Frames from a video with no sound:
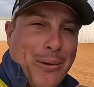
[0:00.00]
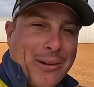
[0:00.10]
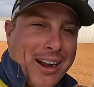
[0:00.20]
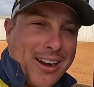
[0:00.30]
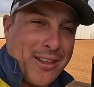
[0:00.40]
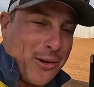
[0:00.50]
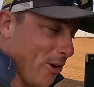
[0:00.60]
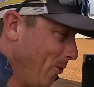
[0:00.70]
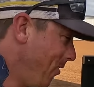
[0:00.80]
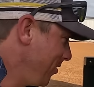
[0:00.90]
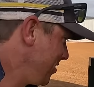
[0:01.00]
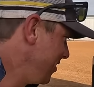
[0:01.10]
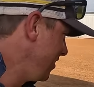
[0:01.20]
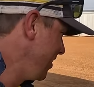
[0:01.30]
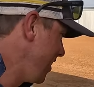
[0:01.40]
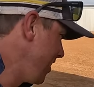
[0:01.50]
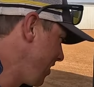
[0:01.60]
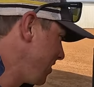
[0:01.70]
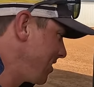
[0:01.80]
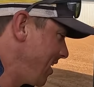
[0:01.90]
what color the oil was, and here you
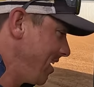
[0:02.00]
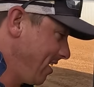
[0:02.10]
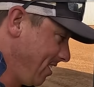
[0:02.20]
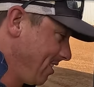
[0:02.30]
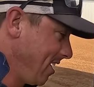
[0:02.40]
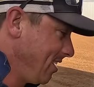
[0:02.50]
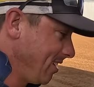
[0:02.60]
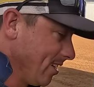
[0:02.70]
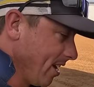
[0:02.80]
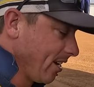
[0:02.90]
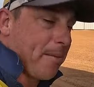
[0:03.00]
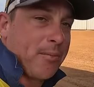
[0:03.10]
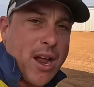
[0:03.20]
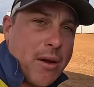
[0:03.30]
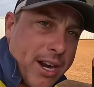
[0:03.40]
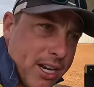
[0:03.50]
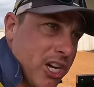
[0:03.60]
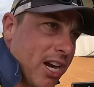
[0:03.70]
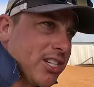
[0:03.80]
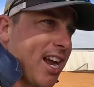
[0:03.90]
can see it, and it's easy. You're like, yep, we need
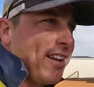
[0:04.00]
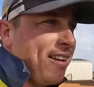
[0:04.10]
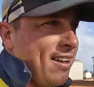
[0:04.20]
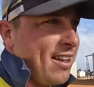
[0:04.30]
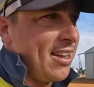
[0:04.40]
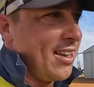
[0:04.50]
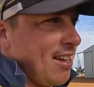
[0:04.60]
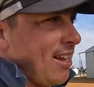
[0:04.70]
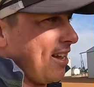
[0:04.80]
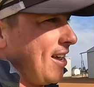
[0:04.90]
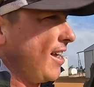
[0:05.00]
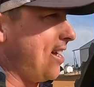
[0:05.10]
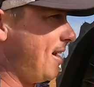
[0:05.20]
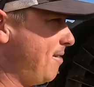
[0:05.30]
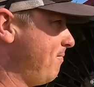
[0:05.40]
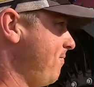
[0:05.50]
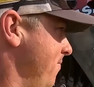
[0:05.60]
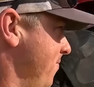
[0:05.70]
to change that. Um,